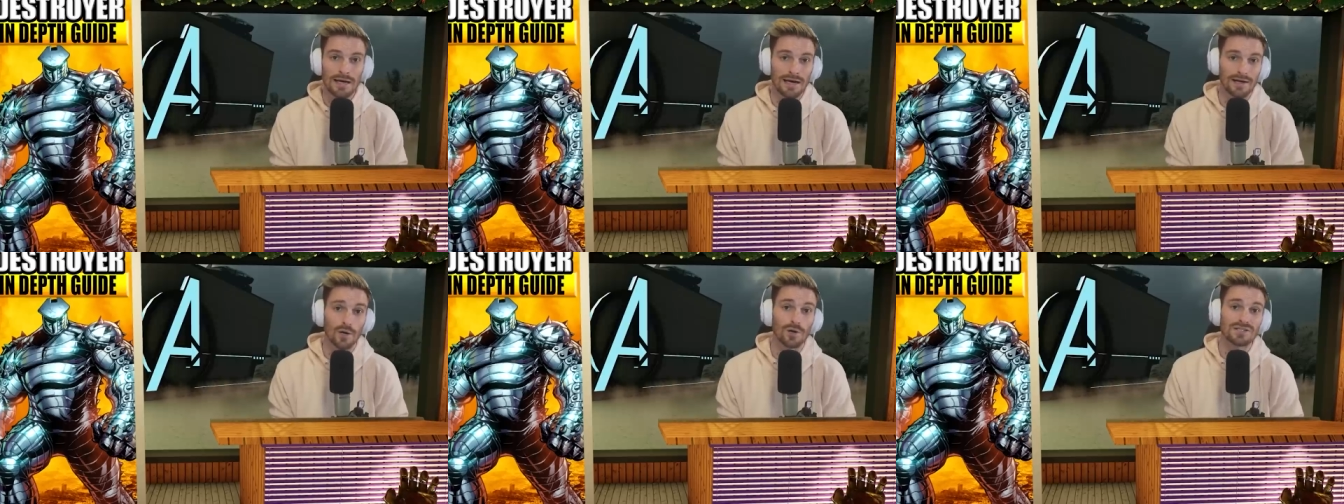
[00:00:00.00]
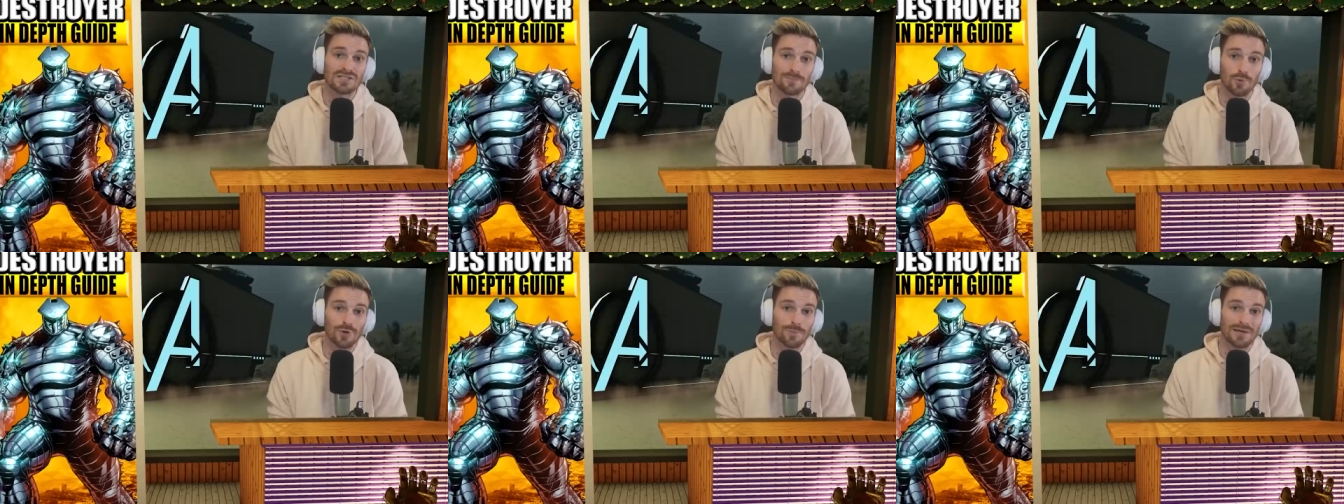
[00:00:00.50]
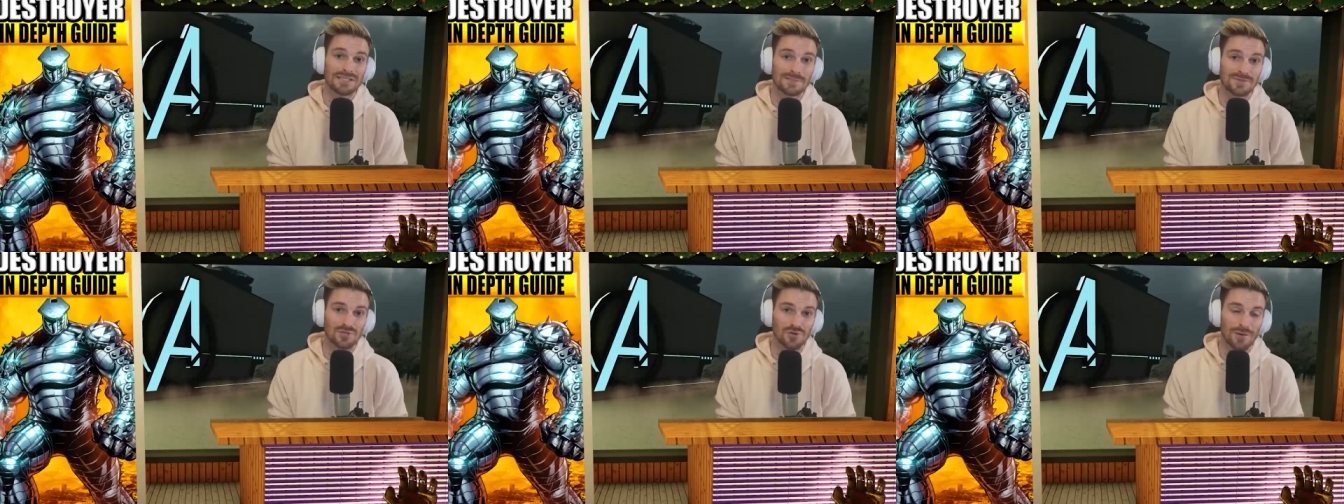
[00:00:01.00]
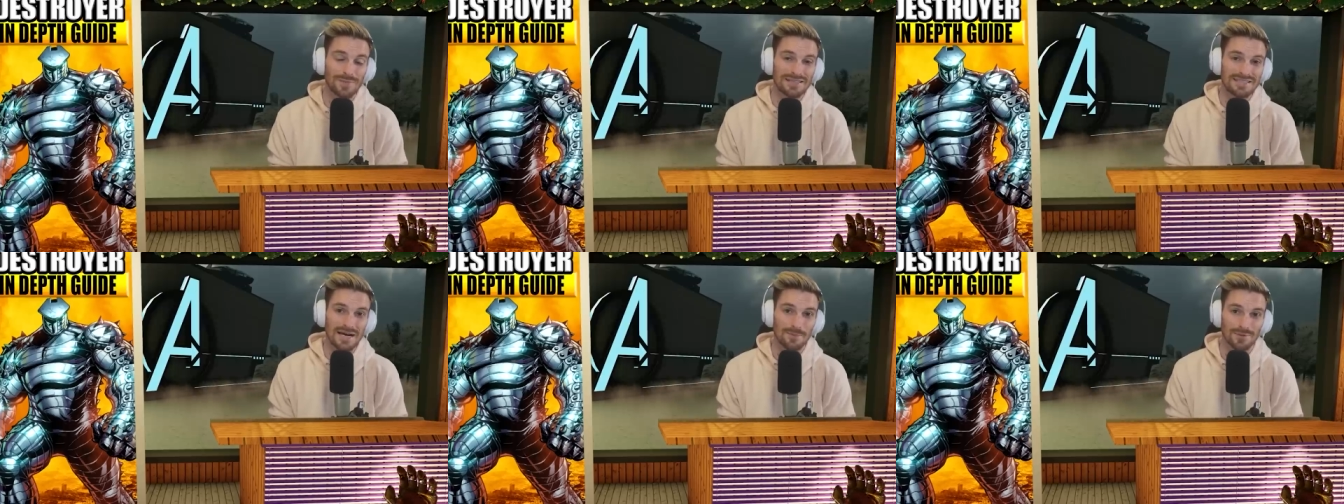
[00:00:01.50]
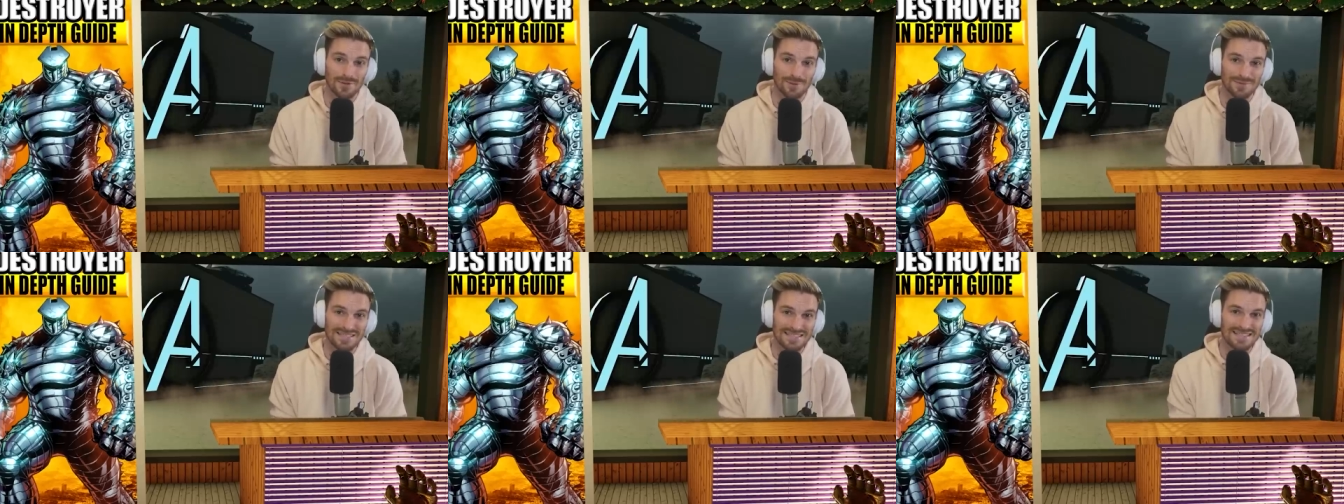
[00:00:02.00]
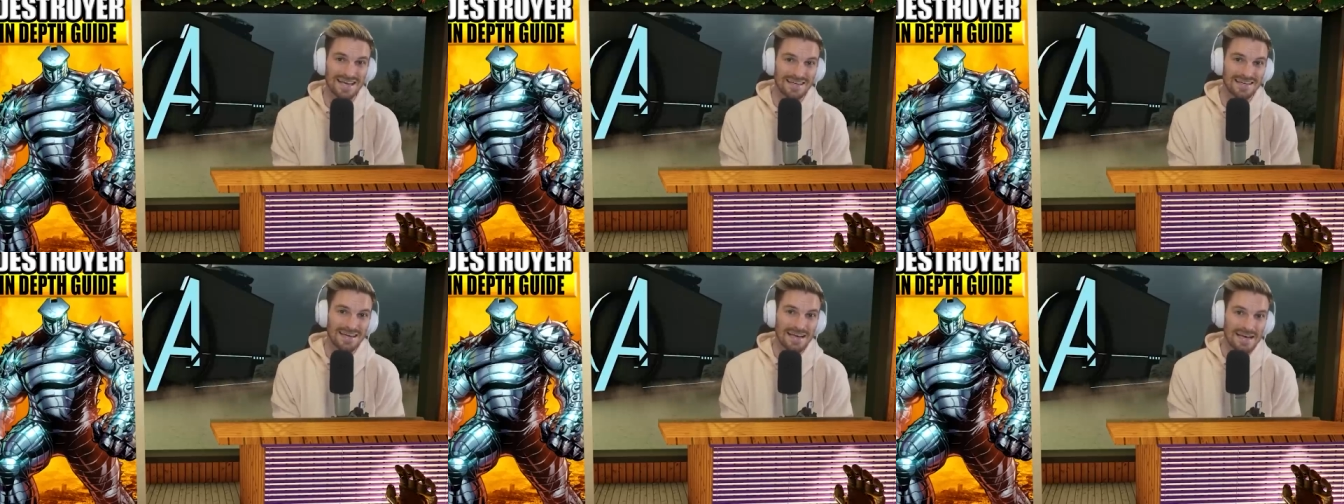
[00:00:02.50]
uh, go ahead and support by subscribing down below today.